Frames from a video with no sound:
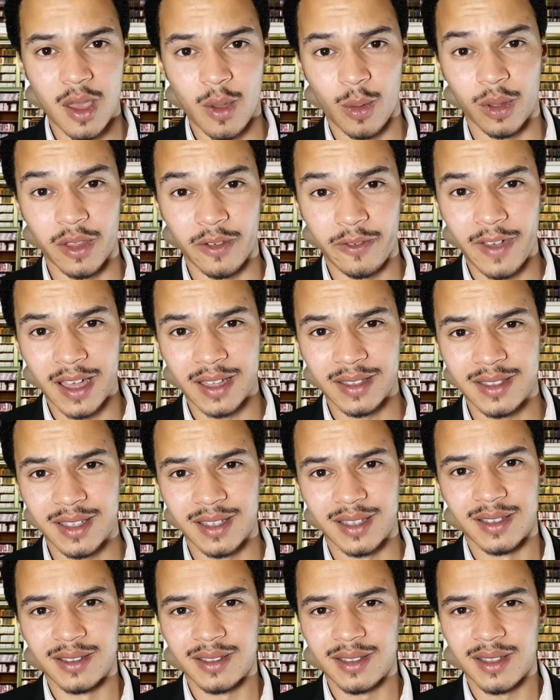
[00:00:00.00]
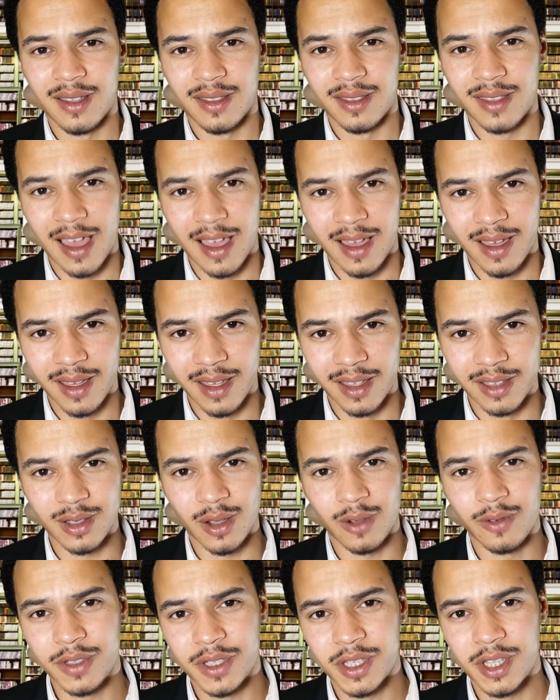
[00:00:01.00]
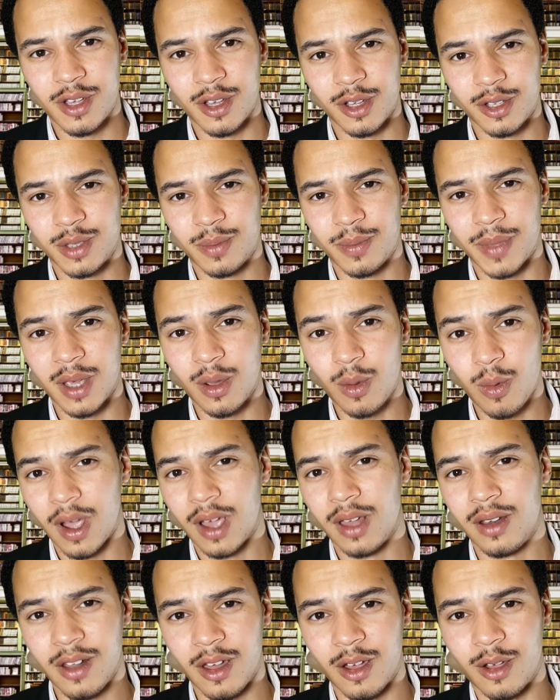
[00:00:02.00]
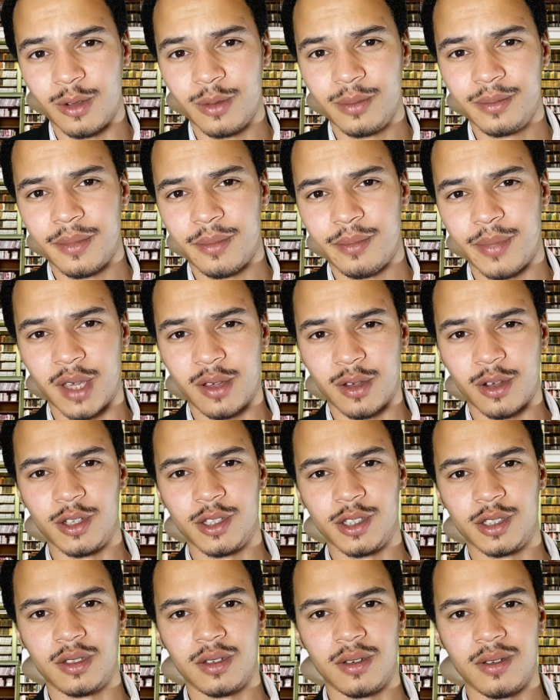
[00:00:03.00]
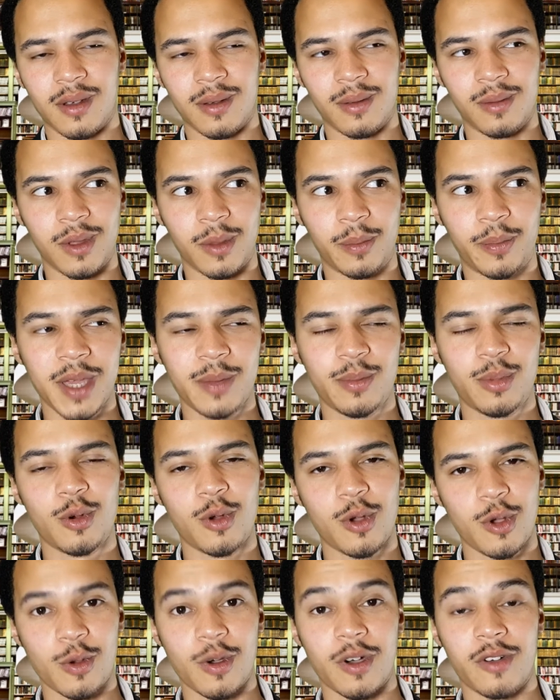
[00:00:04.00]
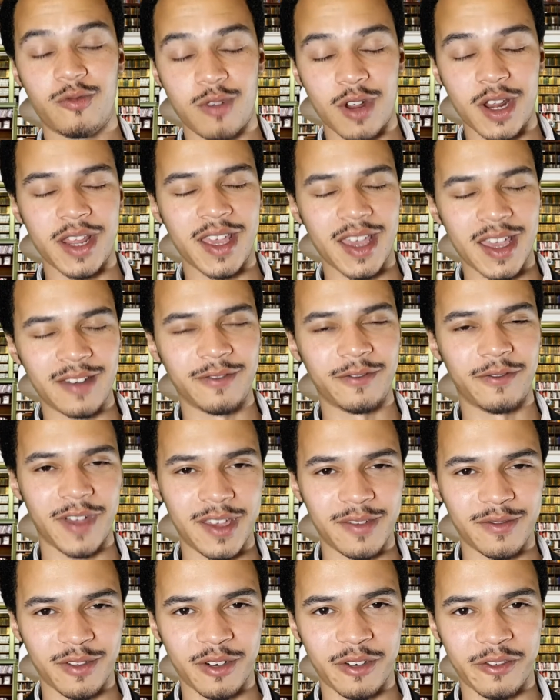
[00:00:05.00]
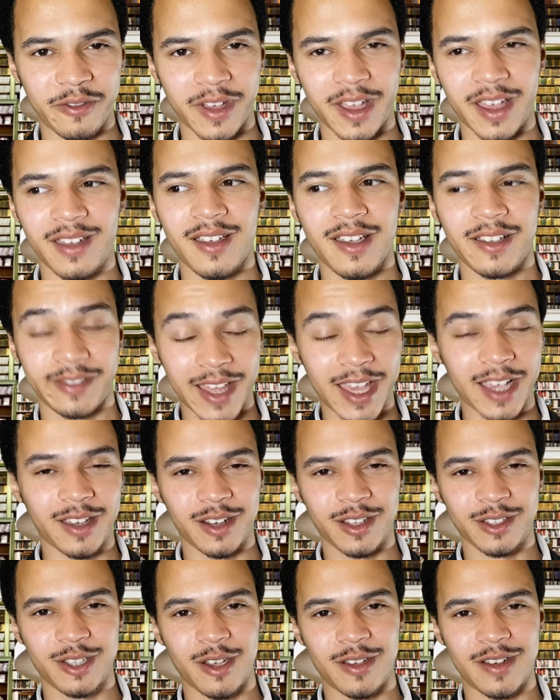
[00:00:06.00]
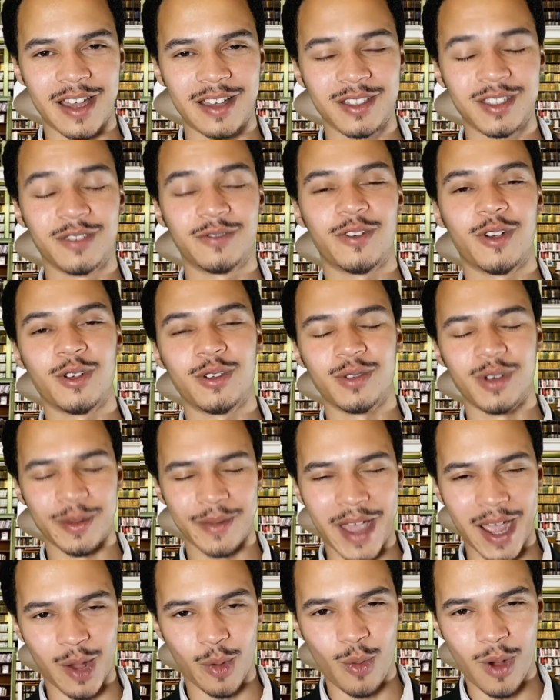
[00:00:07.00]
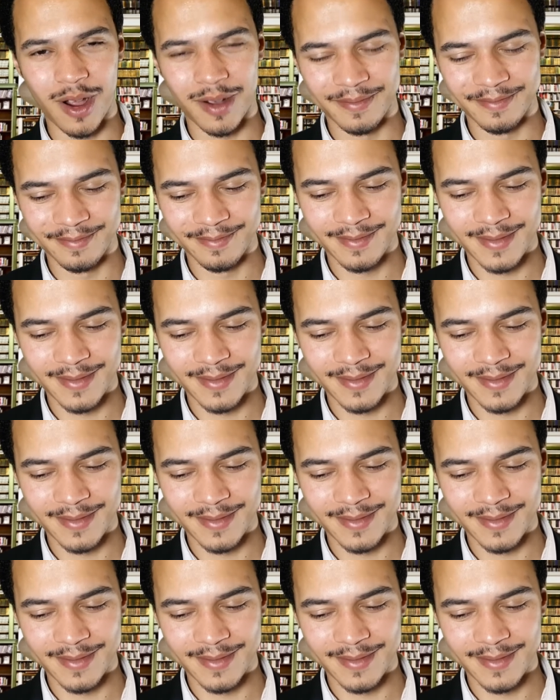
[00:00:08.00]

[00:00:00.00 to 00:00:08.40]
Well, the fact is that it's obviously going to be quite low because the people who are really in favour of it, they're going to turn out to vote no matter what.